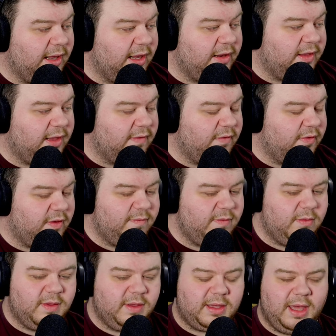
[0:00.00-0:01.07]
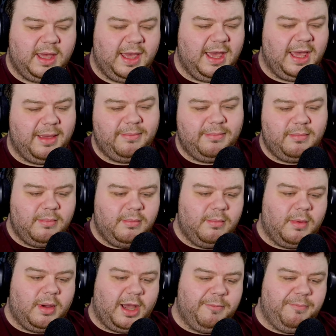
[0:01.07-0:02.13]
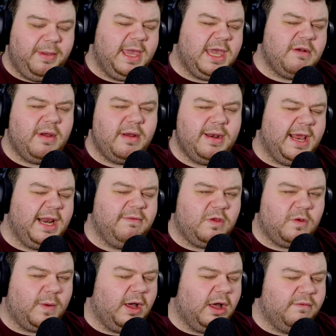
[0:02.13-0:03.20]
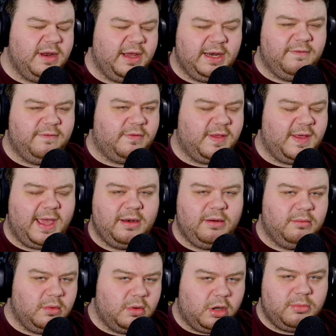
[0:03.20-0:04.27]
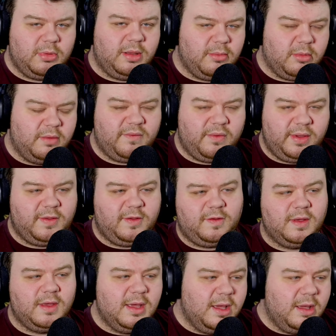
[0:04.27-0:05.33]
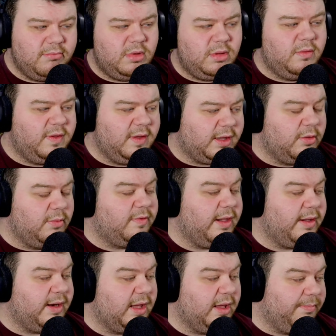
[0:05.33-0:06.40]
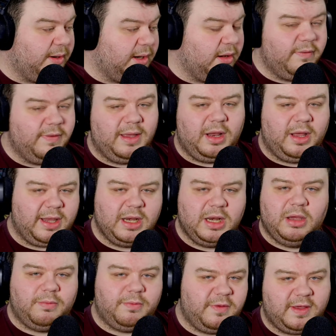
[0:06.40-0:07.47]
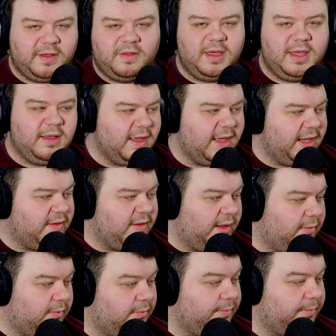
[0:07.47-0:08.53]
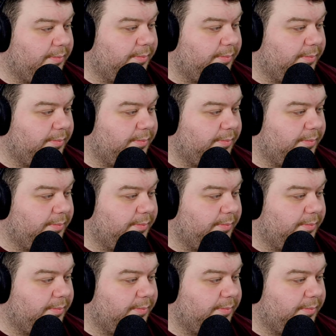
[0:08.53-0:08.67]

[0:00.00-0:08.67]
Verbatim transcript: and editing versus music? Um, I peak around negative 12, negative 10 on my, my voice. Music comes down uh, below that, like, you know, 16 to 18.